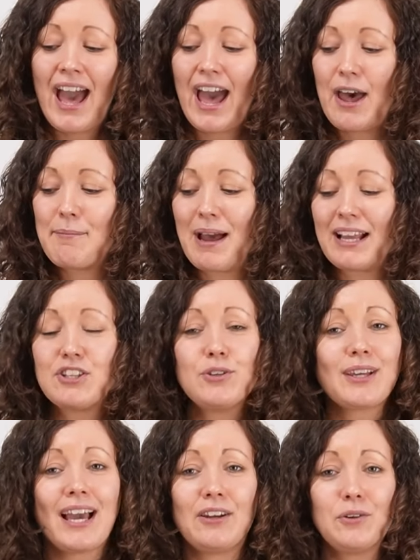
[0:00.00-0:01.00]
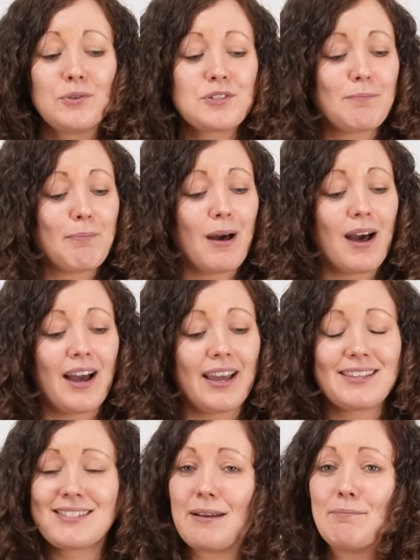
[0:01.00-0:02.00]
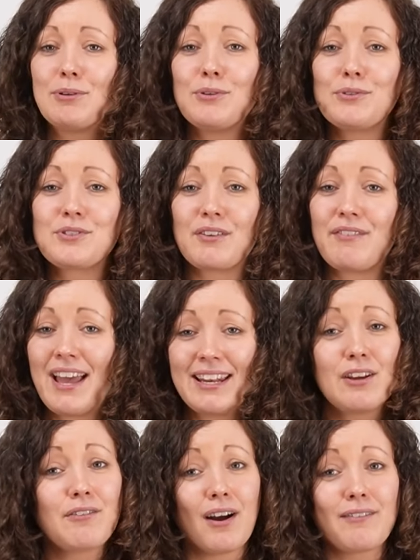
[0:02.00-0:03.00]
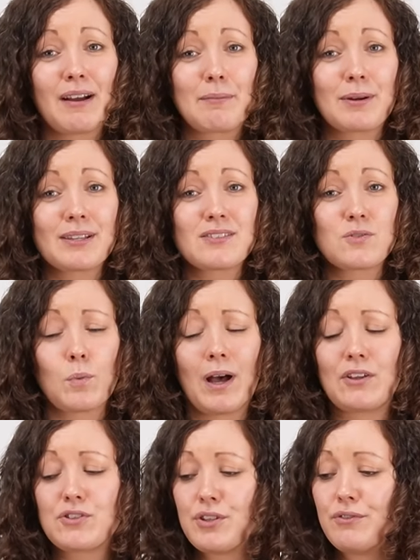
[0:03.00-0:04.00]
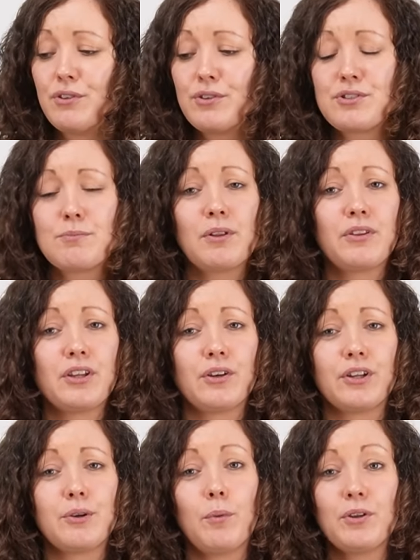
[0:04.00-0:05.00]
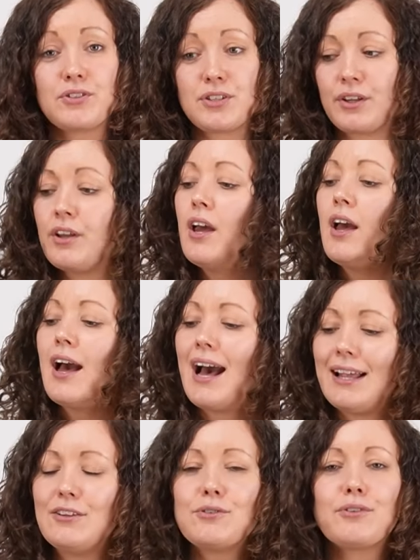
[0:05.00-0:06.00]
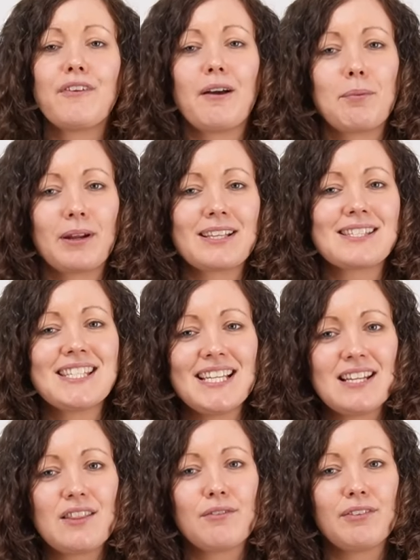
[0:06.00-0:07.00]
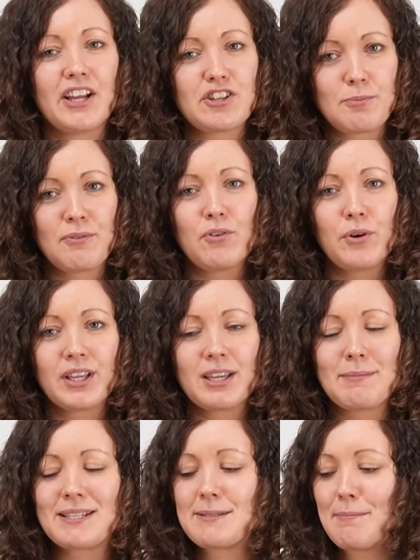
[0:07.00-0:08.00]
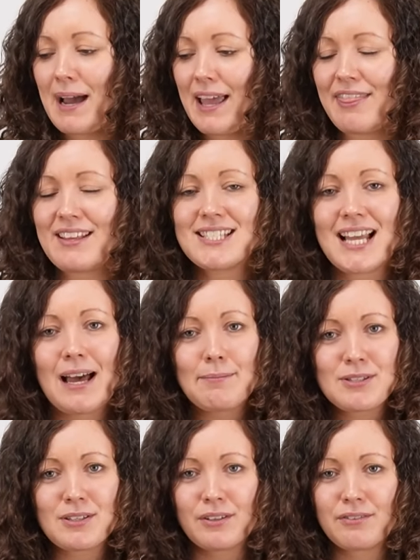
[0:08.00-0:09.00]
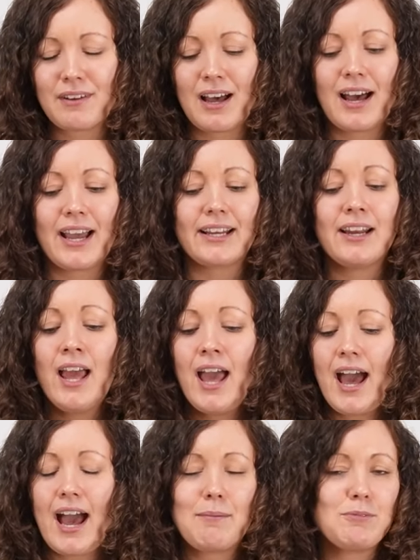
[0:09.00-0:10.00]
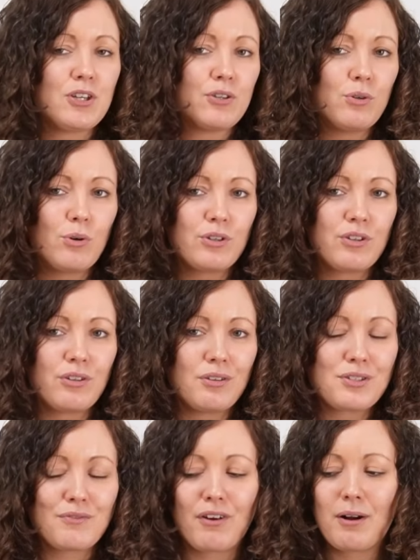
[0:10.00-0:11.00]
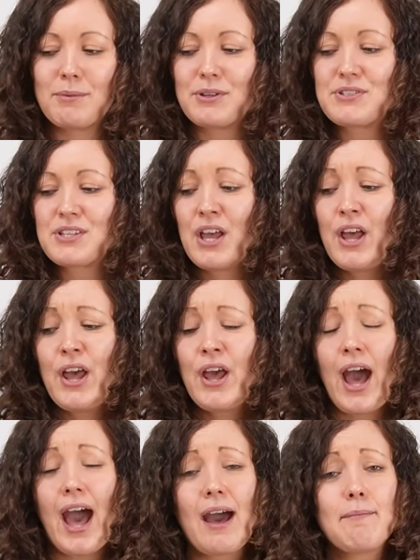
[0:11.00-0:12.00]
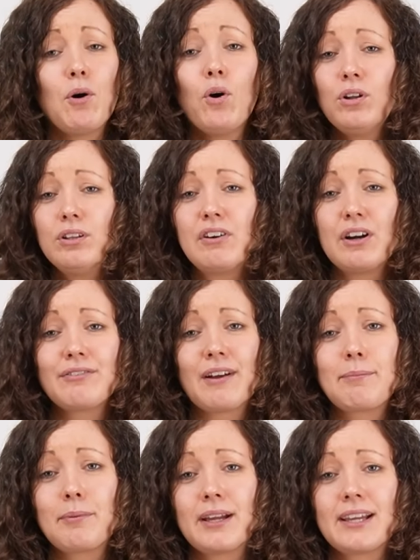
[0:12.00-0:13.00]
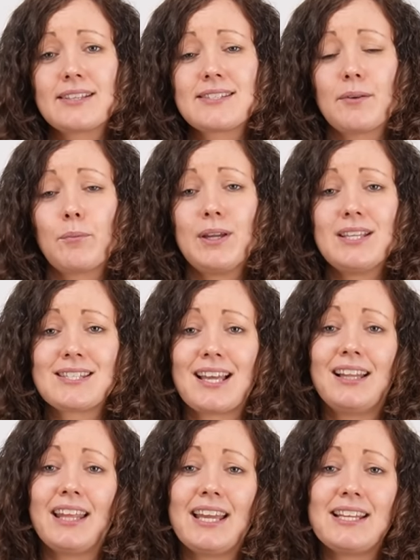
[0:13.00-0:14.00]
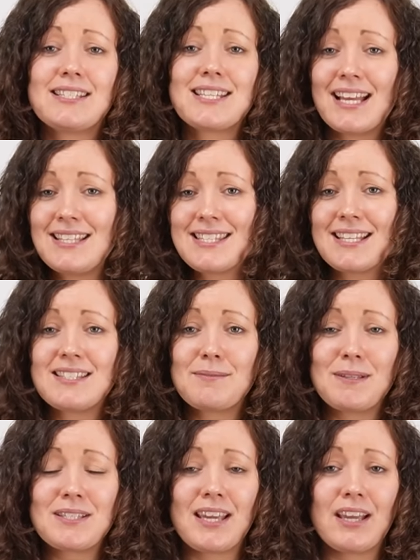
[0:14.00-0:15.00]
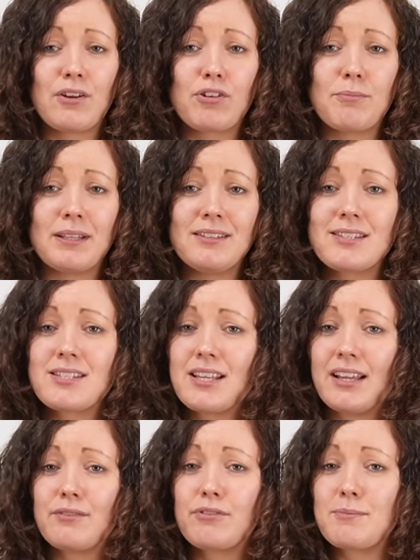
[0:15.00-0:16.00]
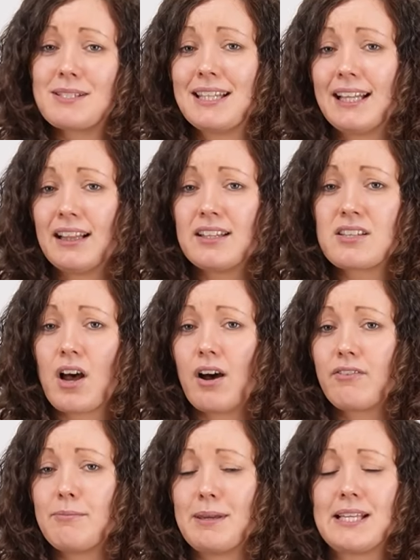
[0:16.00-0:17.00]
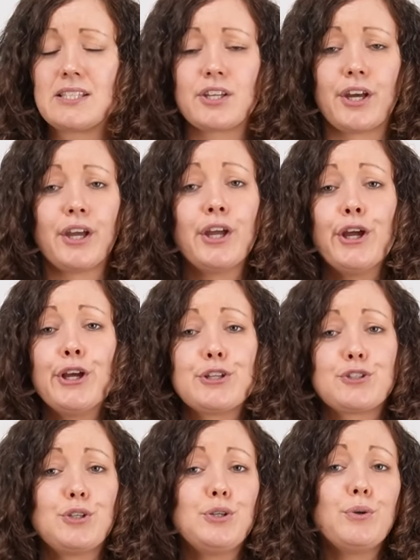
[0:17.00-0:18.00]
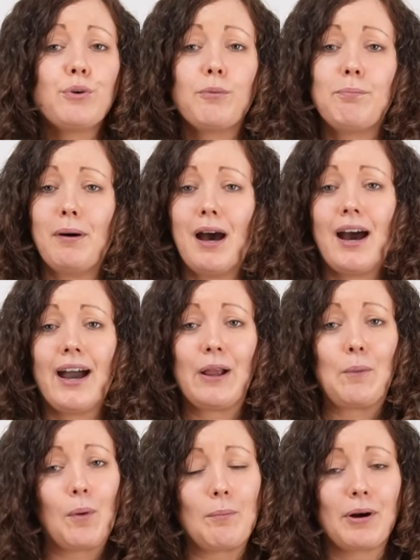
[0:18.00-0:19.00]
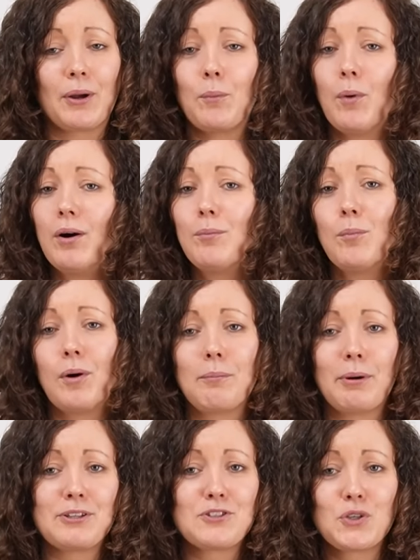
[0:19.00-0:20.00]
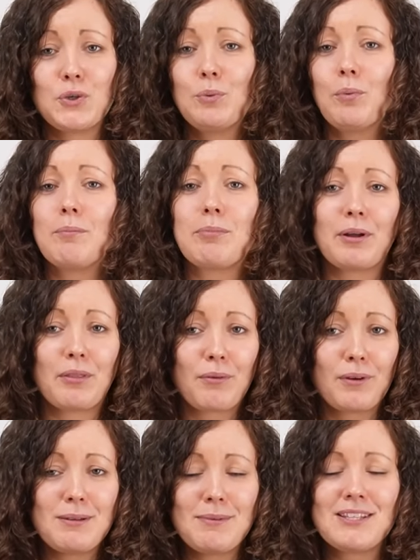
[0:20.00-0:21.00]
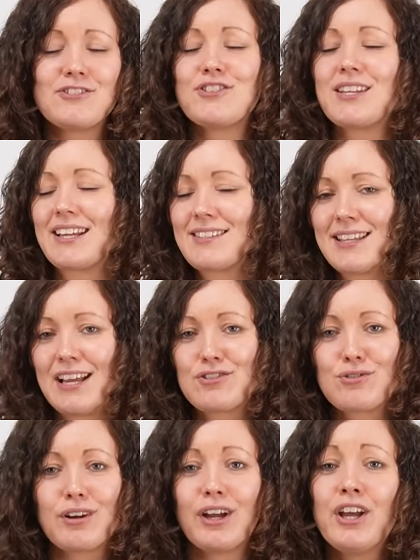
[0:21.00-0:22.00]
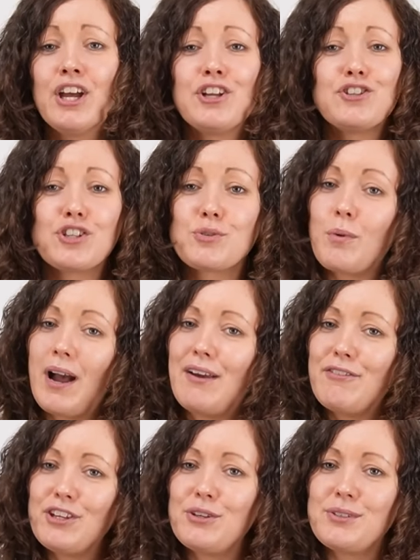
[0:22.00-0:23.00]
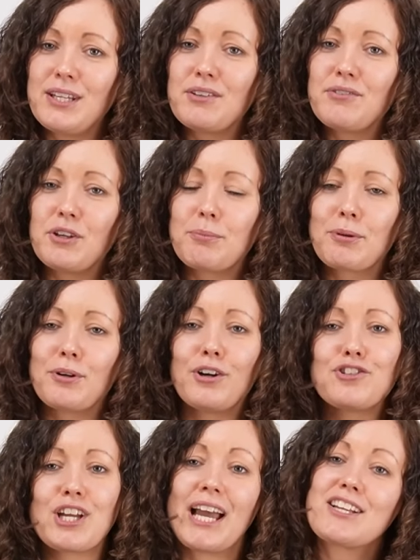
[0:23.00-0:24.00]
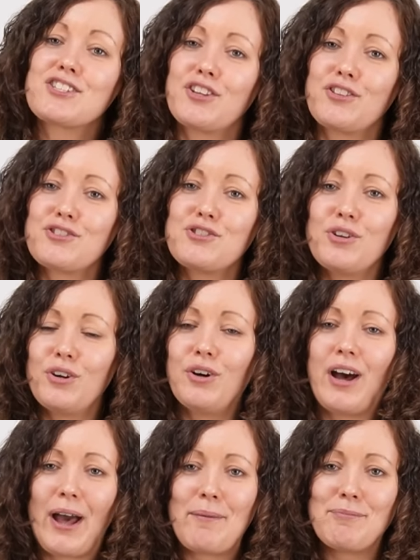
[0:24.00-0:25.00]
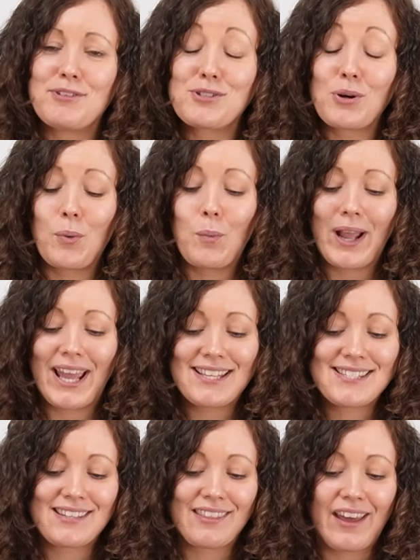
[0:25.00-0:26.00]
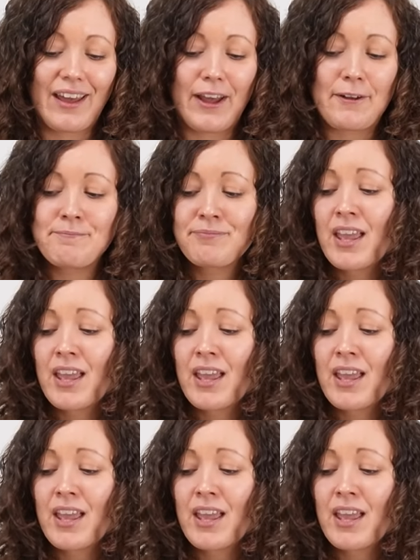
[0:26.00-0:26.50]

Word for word: um, and you can also buy samples of any of our fabrics as well. So if you're someone that you know you want to handle the fabric and see it in the flesh before you commit to buying, that's absolutely fine. Um, you can order those from us. Um, all of our fabrics we sell in 10 centimetre increments and from as little as half a metre. So you could buy 1.1, 1.2, 1.3 metres, etc. Just whatever you need for your project. So there's no um, there's no waste there